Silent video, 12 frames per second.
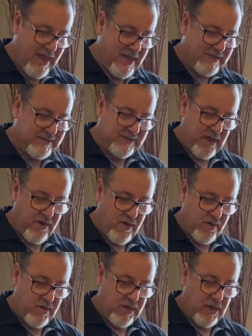So
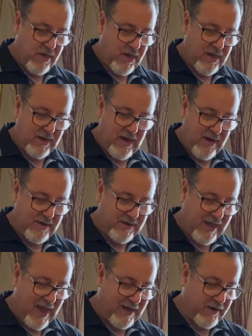you can
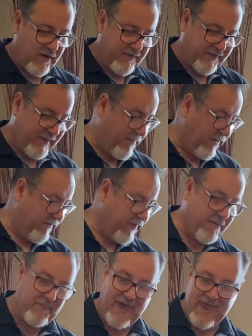cut off some of the
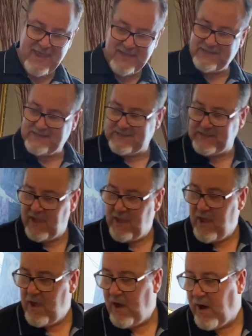base
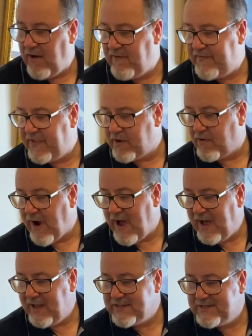of the
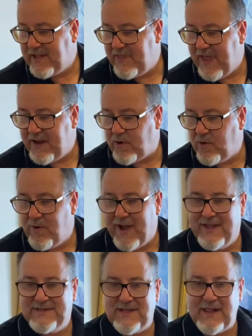grass, and that
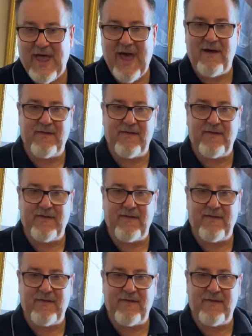always allows